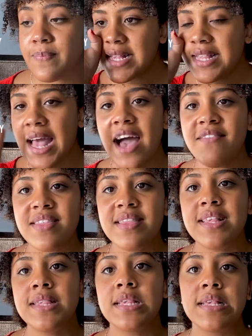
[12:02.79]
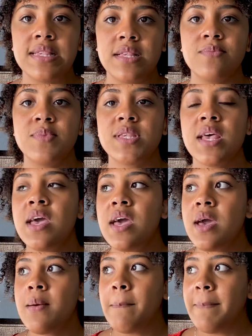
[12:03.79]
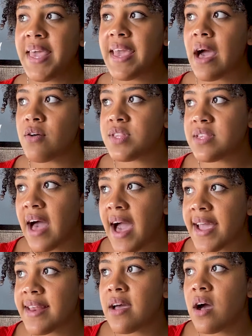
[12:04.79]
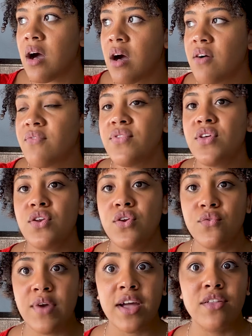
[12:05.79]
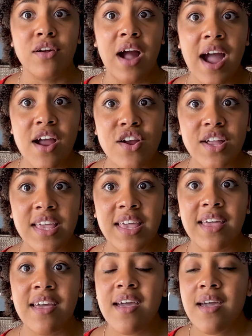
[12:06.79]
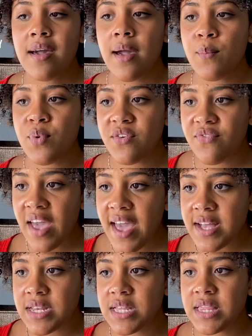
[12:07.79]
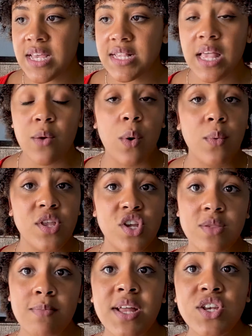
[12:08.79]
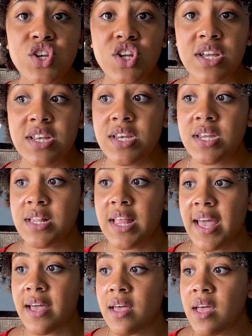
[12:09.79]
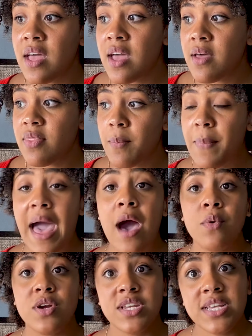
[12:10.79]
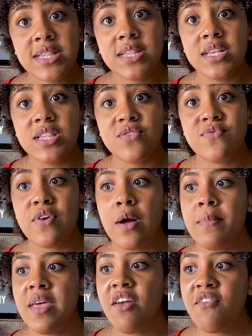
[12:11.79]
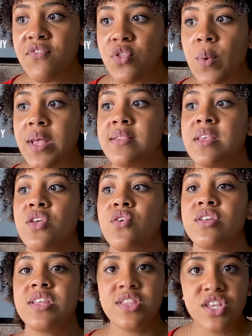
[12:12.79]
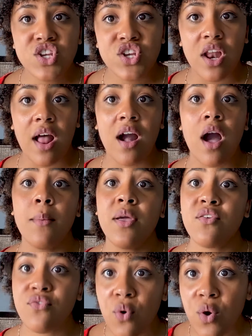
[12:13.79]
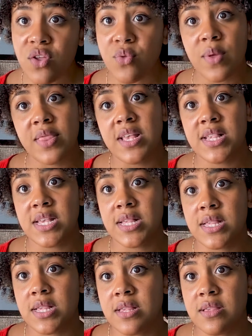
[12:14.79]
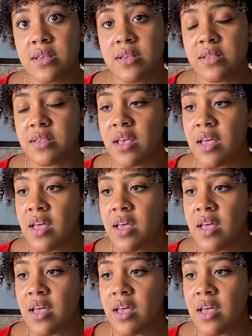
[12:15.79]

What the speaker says: Having these systems be outside of the regular hierarchy can prevent things like what we just mentioned, like the power distance, from influencing your decision on coming forth with these instances.